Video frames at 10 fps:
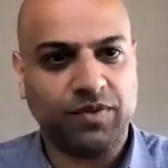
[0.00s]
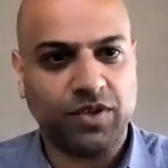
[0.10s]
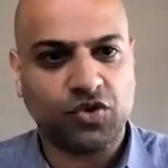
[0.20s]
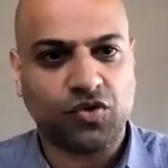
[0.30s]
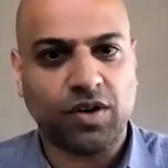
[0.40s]

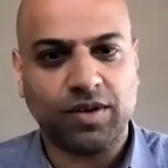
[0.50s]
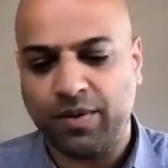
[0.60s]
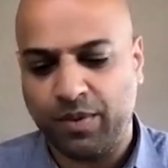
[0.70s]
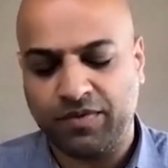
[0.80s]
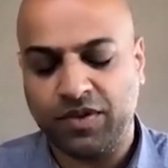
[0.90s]

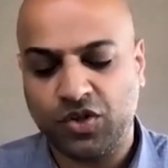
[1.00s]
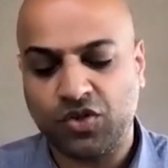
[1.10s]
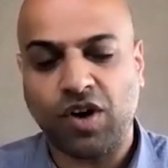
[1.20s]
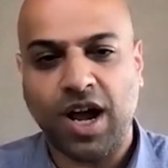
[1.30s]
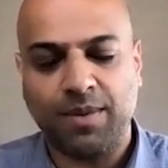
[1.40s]

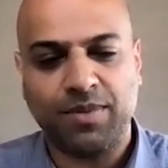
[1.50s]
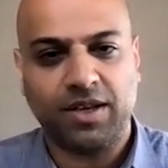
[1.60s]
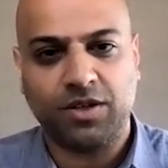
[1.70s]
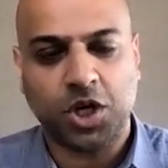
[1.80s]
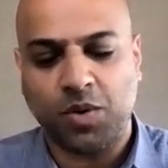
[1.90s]
described
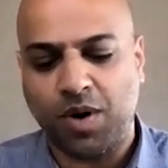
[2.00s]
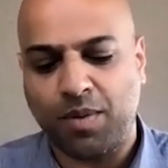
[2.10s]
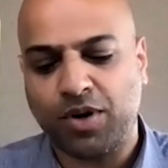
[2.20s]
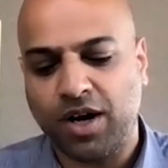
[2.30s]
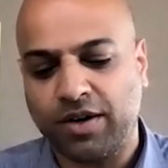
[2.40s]
that show our
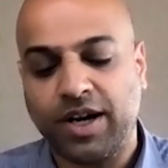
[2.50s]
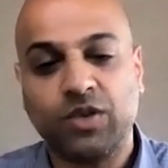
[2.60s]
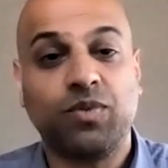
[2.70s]
progress.